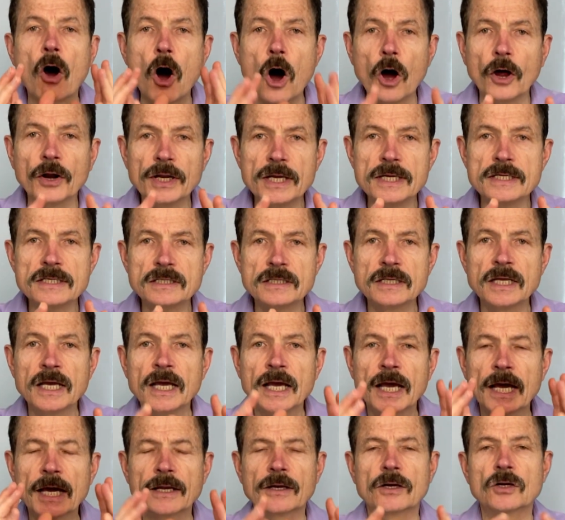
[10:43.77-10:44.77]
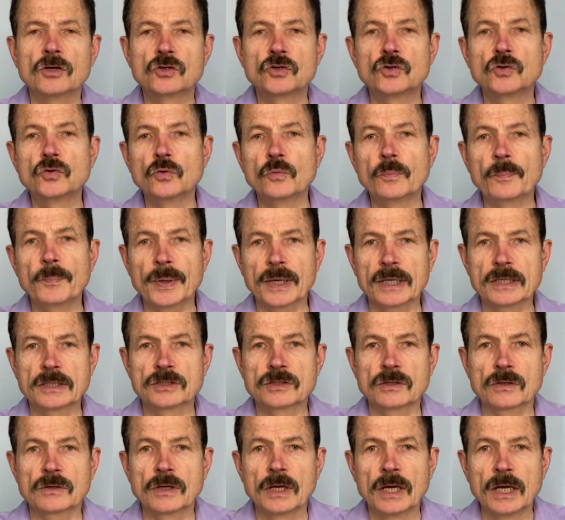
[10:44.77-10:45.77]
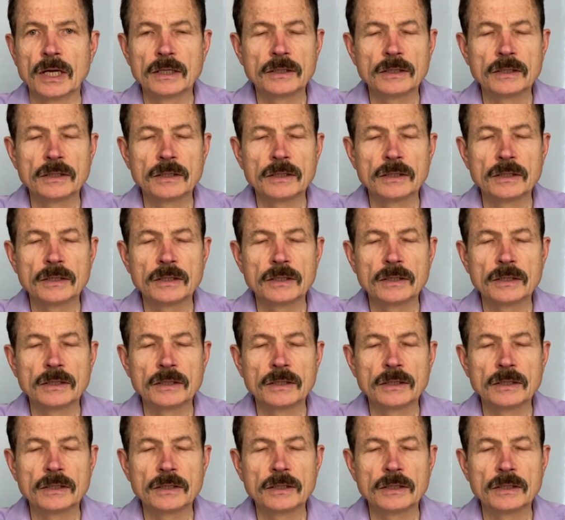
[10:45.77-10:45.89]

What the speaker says: honest and a true picture.